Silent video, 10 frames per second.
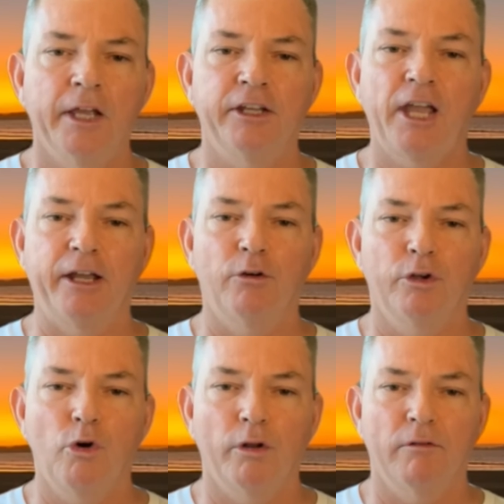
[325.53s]
And
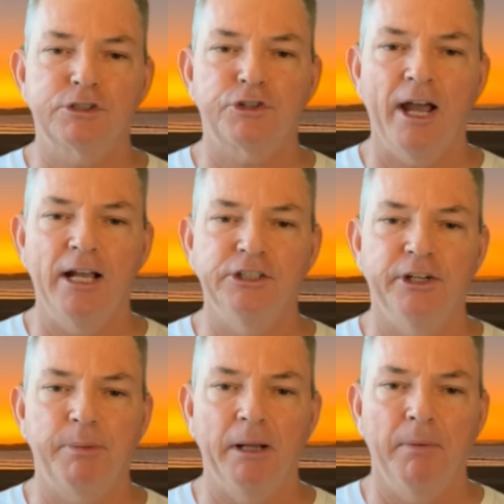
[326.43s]
Kangaroo Court of Australia's
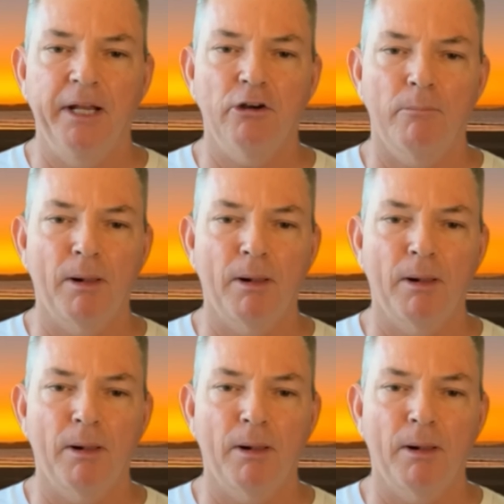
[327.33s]
independent media.